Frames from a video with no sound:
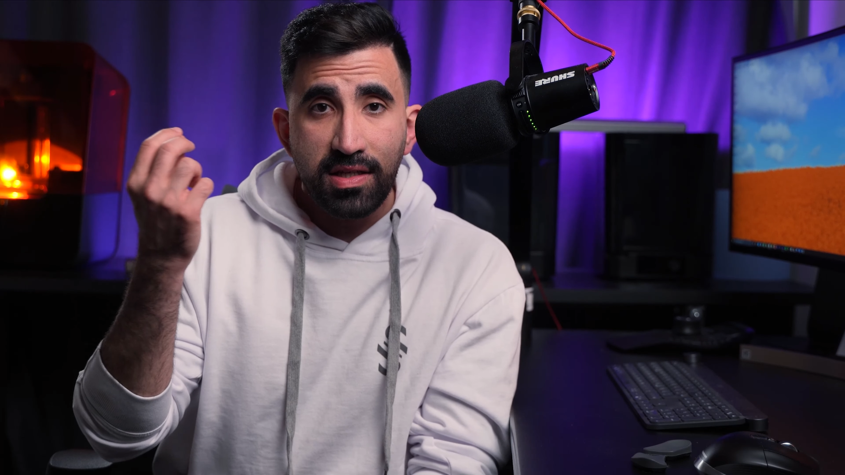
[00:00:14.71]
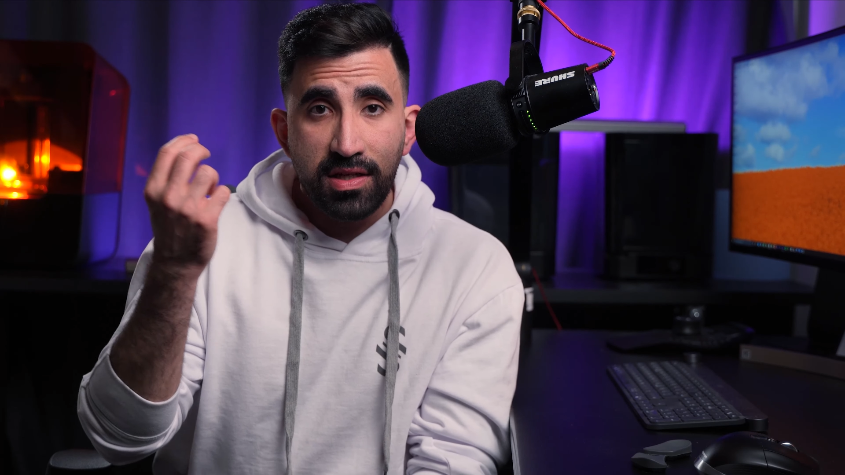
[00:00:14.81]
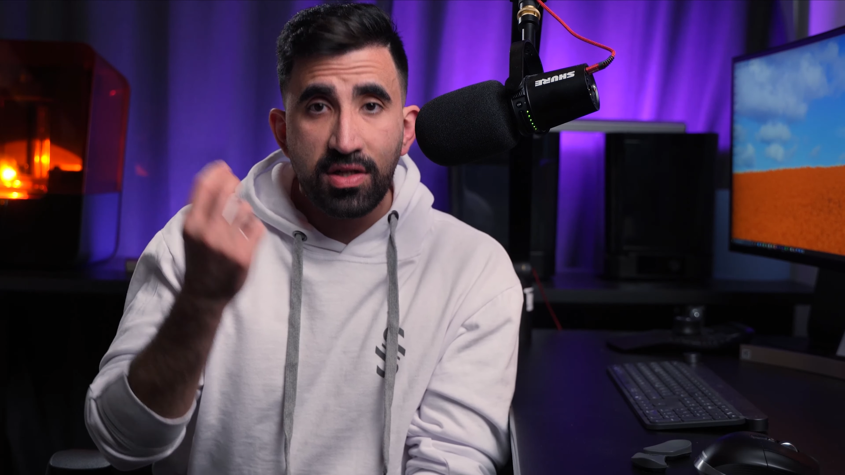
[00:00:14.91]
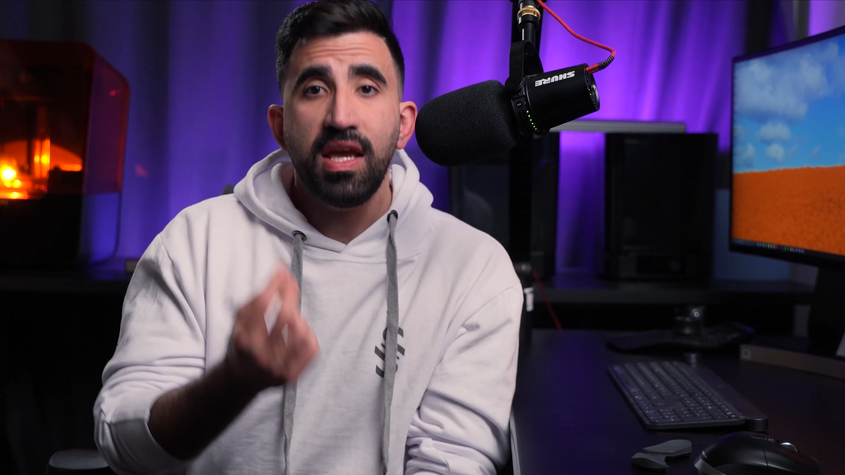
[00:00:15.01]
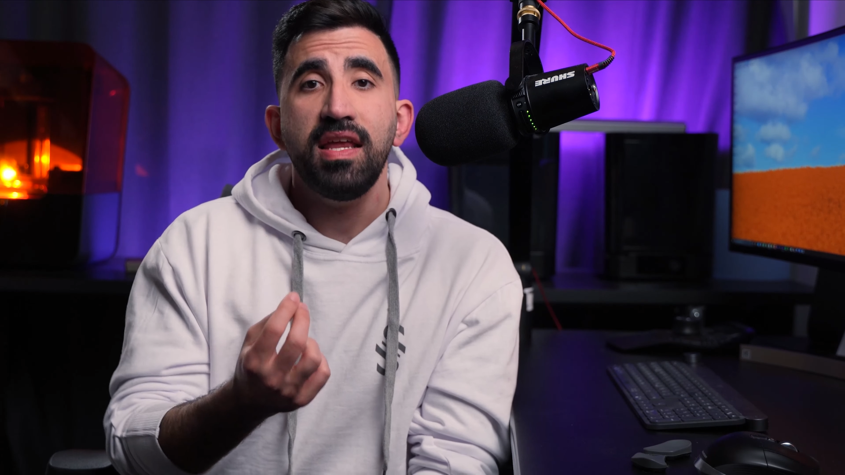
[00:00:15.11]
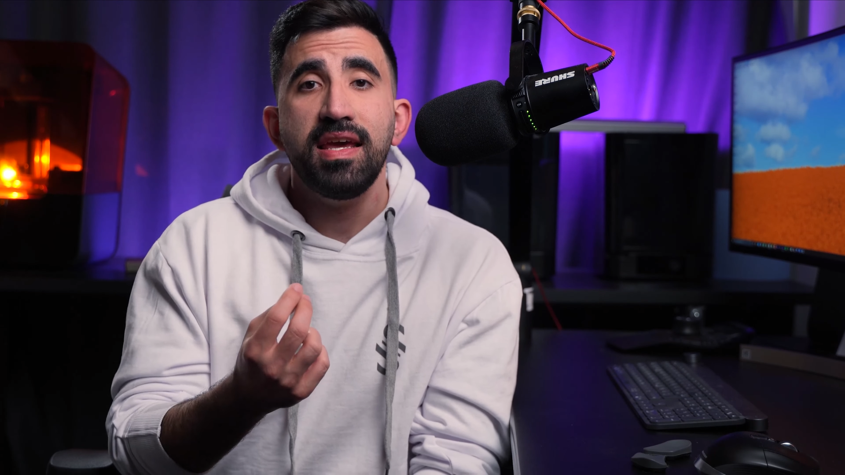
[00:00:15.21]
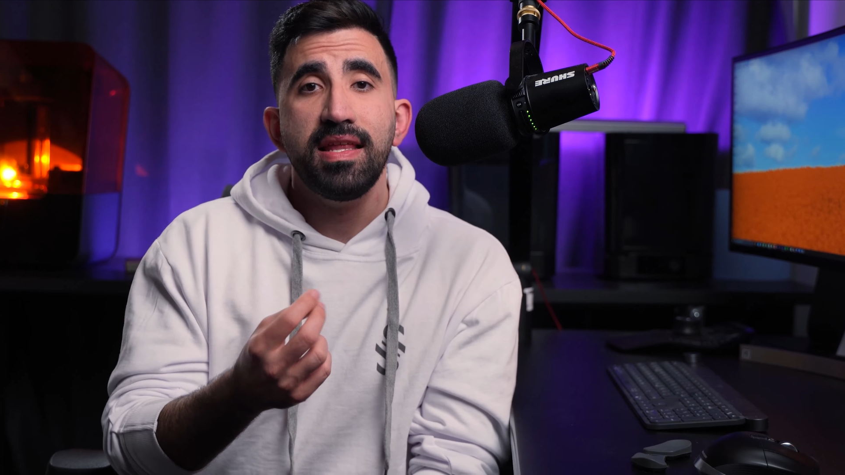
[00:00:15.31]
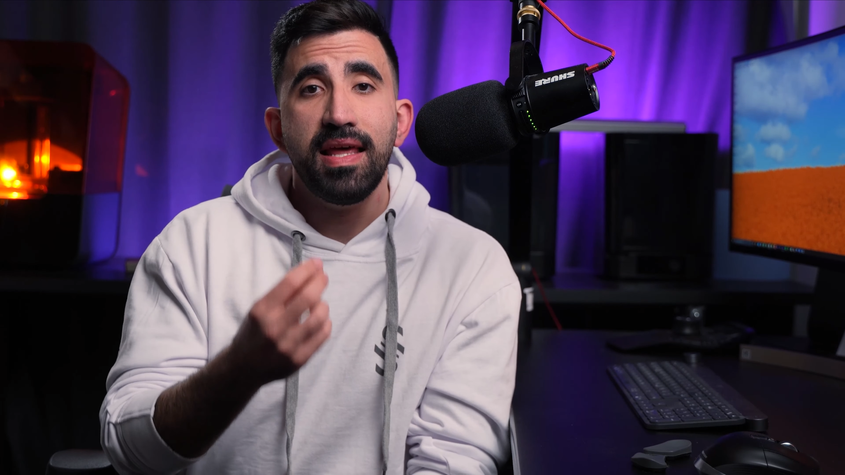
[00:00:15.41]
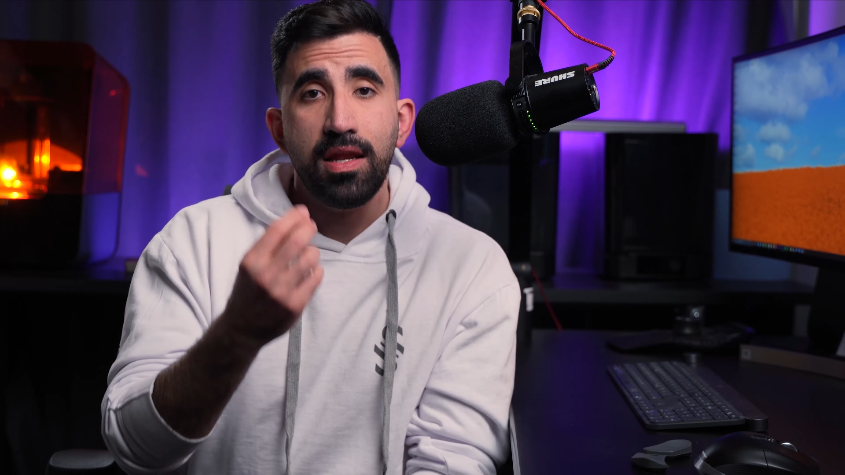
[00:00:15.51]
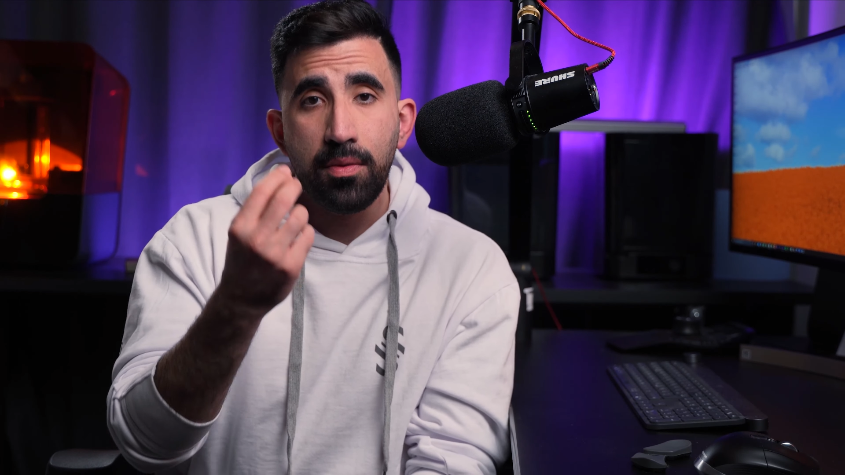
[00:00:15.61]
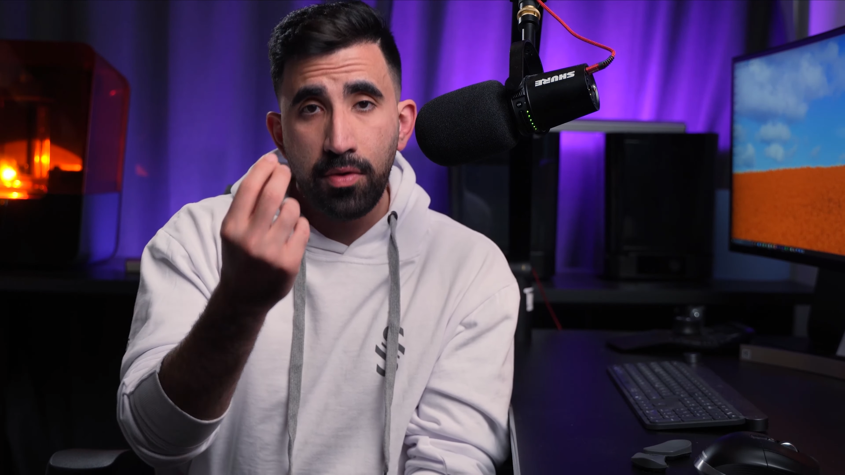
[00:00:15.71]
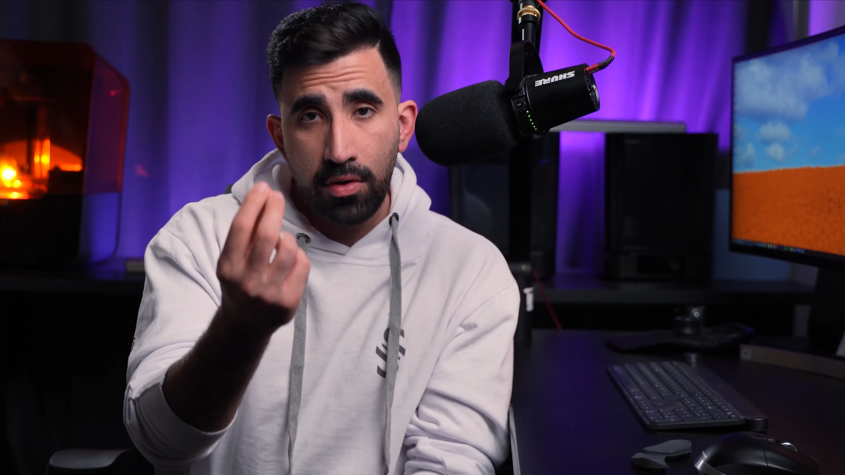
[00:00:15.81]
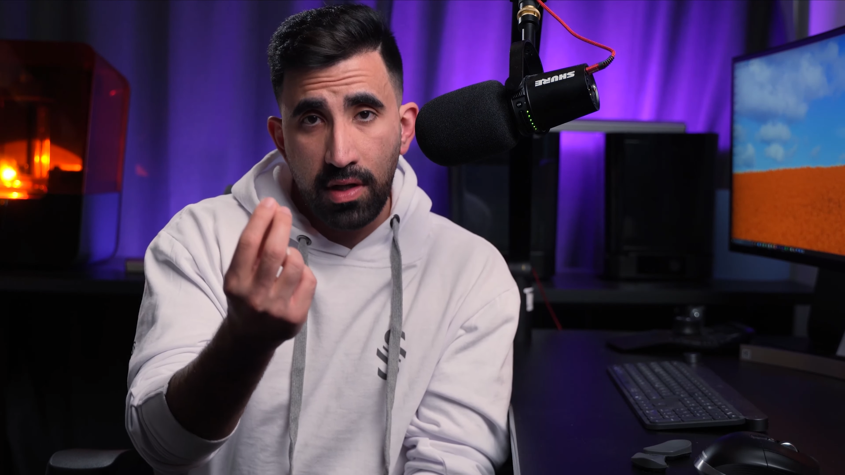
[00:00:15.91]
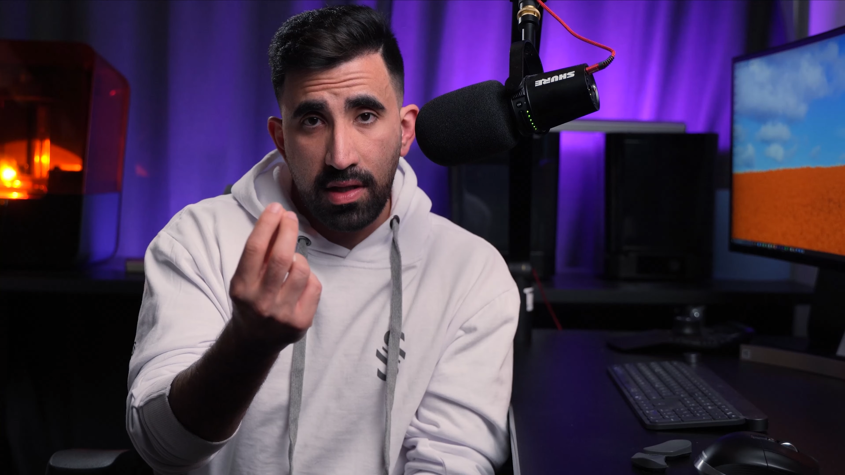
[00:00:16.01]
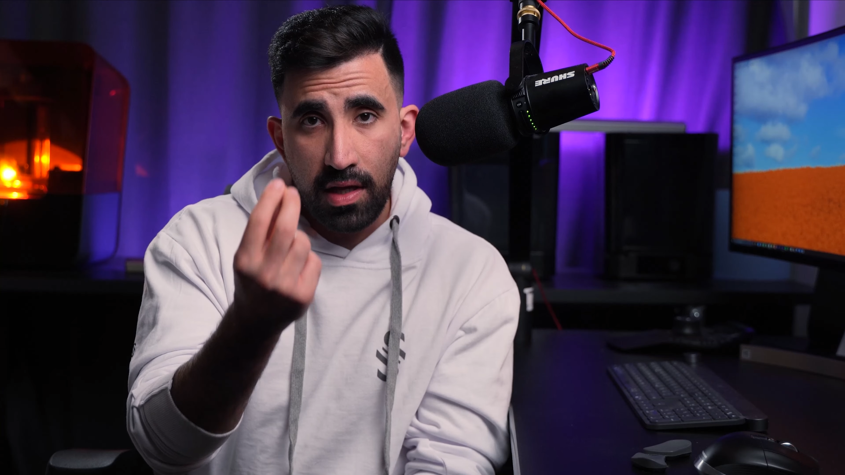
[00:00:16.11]
created and
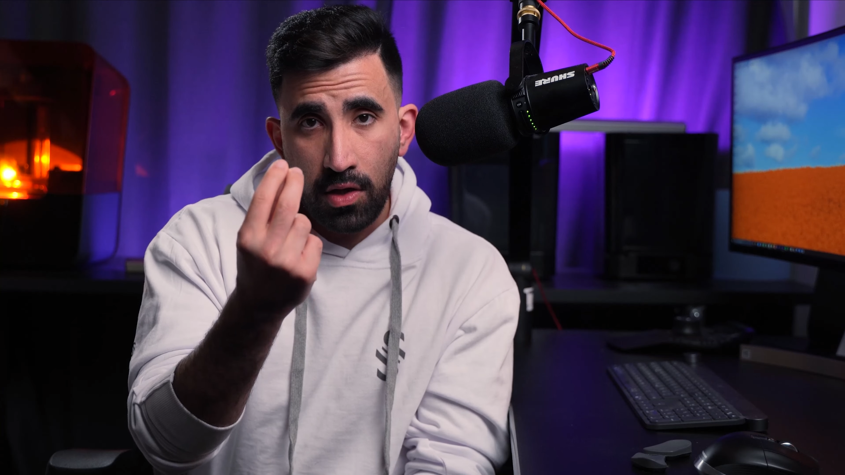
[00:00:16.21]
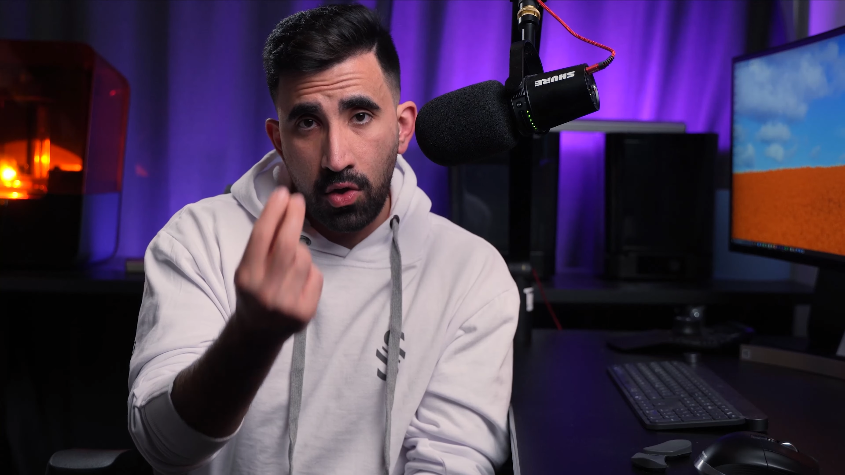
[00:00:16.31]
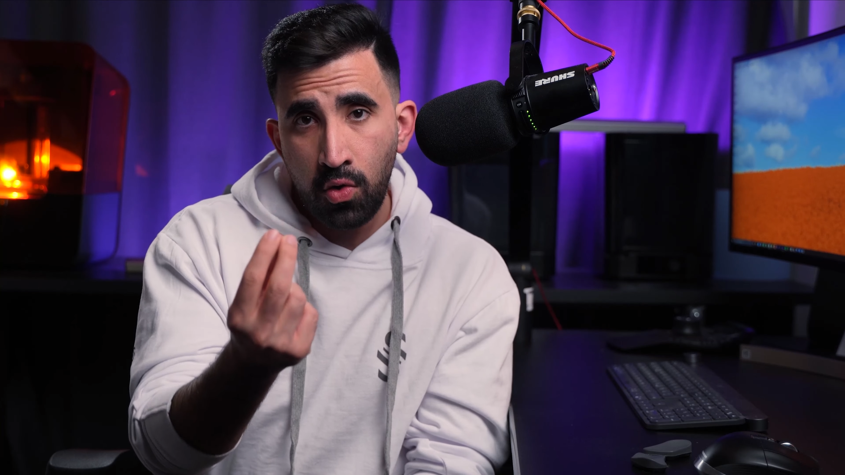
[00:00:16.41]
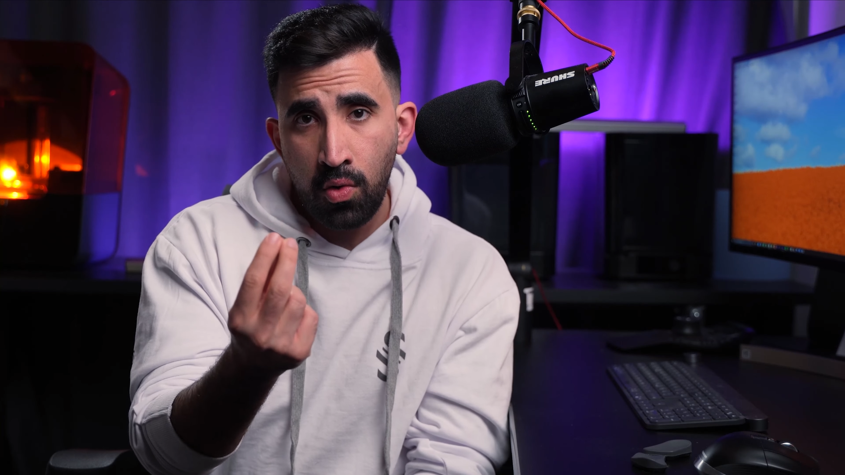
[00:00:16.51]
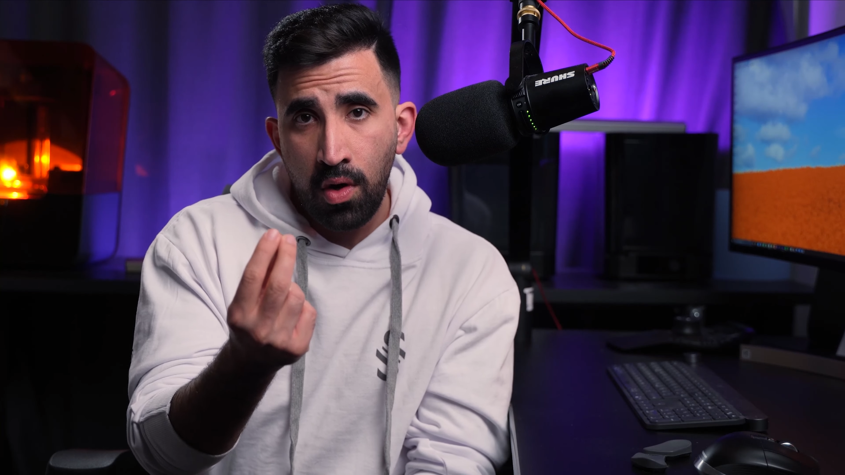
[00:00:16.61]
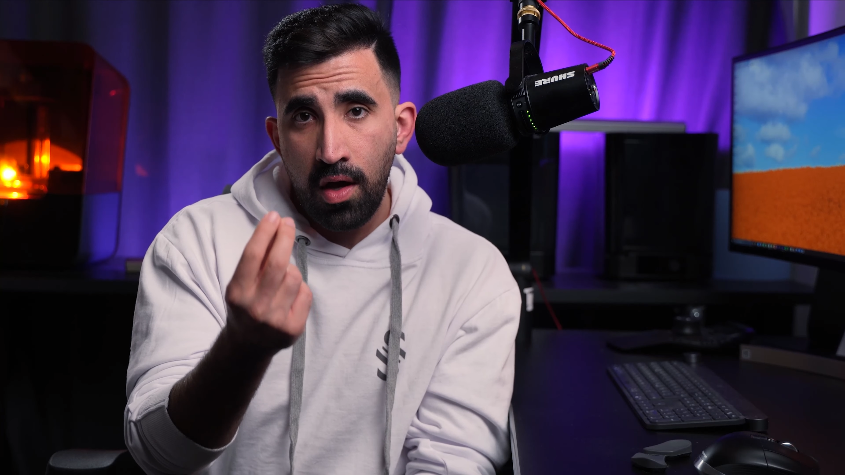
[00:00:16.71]
uploaded a new